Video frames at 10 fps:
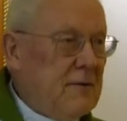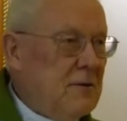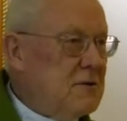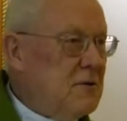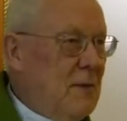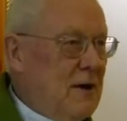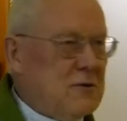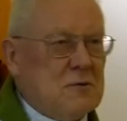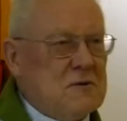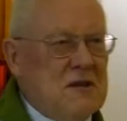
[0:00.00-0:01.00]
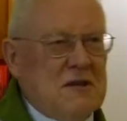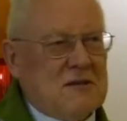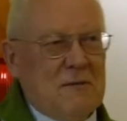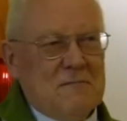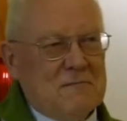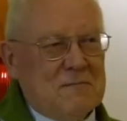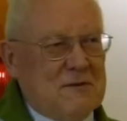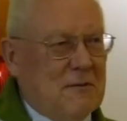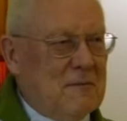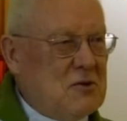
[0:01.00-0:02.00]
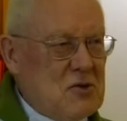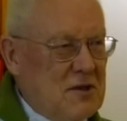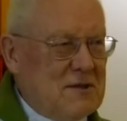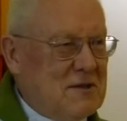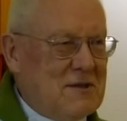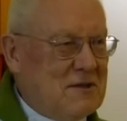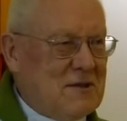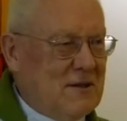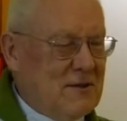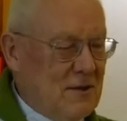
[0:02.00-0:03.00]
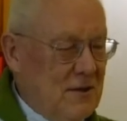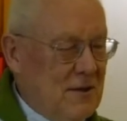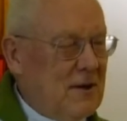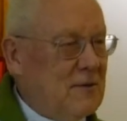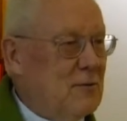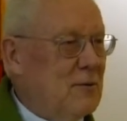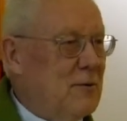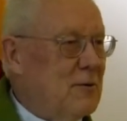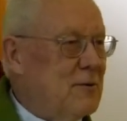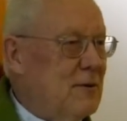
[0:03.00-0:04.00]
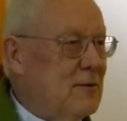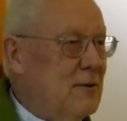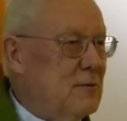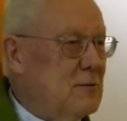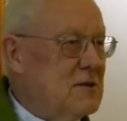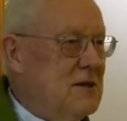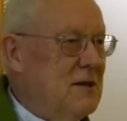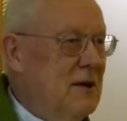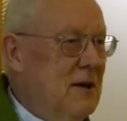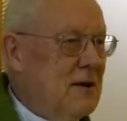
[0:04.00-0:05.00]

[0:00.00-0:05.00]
not so much to seek some injustices and to seek